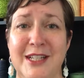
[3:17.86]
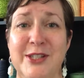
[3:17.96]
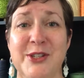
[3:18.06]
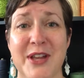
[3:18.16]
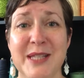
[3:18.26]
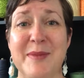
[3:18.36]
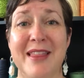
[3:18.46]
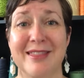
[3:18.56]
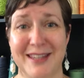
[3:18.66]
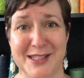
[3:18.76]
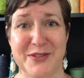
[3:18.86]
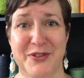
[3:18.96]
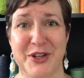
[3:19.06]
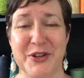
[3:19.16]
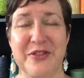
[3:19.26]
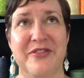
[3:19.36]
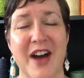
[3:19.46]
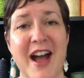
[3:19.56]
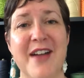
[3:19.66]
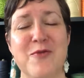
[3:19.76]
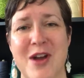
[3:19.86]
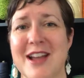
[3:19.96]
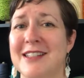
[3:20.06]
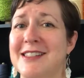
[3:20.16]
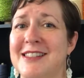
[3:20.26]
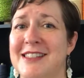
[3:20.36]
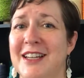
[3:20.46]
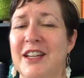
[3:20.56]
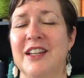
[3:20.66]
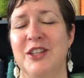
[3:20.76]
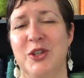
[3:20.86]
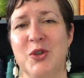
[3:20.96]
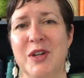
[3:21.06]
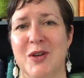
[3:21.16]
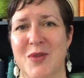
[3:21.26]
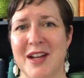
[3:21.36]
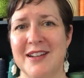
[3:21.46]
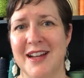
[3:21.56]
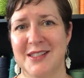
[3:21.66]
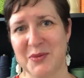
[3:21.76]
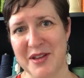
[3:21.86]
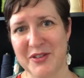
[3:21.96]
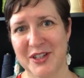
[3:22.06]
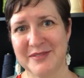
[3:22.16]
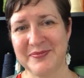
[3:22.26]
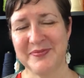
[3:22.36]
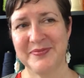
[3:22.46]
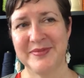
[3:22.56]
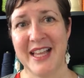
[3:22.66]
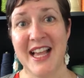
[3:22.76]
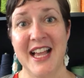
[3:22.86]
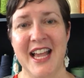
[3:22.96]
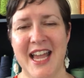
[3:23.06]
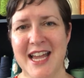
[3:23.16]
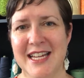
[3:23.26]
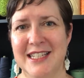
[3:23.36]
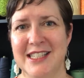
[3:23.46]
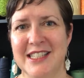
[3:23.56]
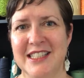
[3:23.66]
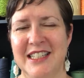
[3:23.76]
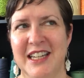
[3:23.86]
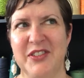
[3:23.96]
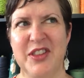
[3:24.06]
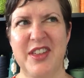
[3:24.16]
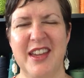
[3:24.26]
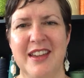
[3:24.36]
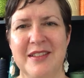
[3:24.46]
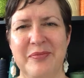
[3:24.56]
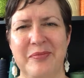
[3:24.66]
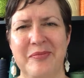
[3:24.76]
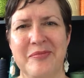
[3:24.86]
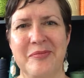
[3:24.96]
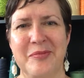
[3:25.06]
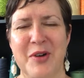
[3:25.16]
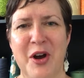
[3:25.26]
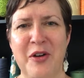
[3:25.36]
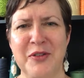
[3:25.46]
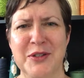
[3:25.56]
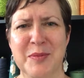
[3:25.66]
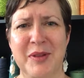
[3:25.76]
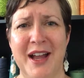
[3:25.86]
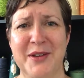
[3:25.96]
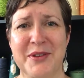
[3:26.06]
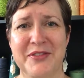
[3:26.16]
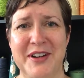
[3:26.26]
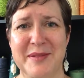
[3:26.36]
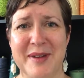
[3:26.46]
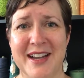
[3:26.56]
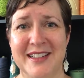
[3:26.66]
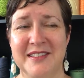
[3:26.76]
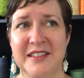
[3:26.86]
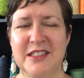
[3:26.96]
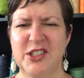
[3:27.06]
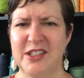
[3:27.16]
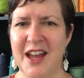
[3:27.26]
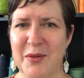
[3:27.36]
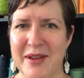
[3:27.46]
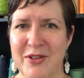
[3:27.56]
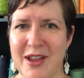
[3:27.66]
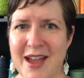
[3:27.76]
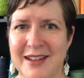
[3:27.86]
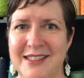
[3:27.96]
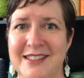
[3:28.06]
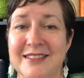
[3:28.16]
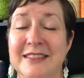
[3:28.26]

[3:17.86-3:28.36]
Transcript: So that's my list for you. Five ways you can recognize a weaver. And if you think, hmm, all those apply to a friend of mine, she's not a weaver yet,